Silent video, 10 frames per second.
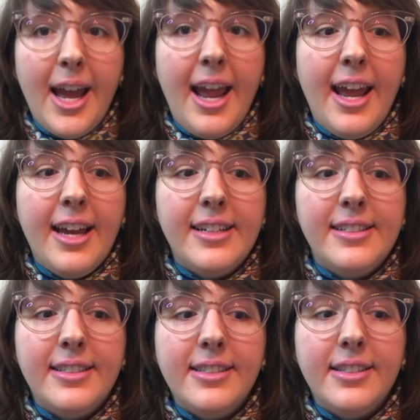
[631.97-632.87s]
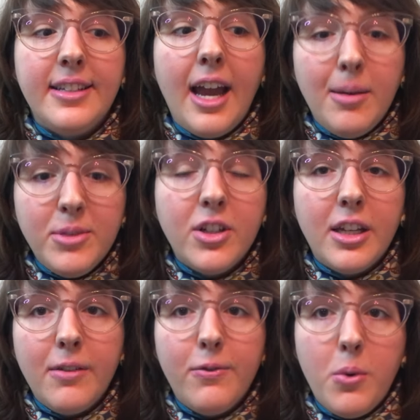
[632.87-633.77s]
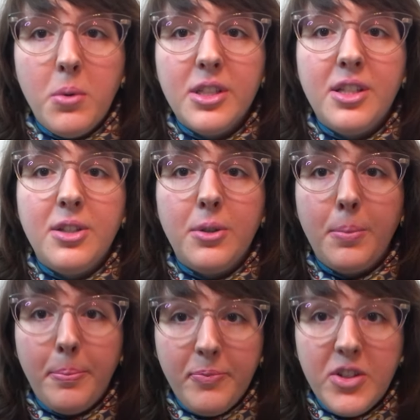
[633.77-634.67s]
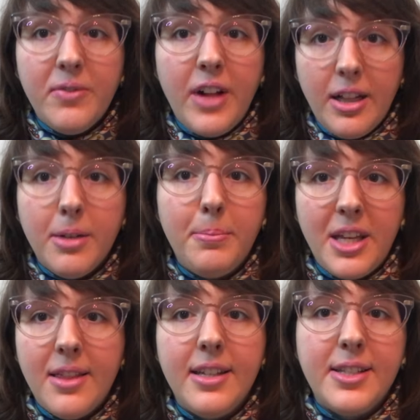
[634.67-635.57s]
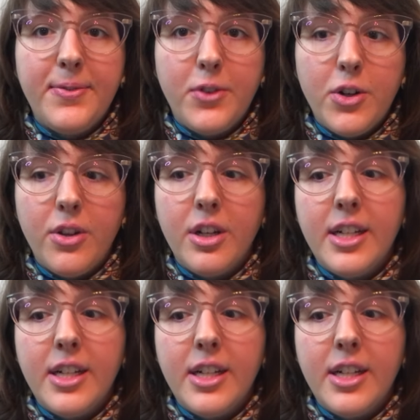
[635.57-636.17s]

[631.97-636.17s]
And yeah, I'm looking forward to developing this further,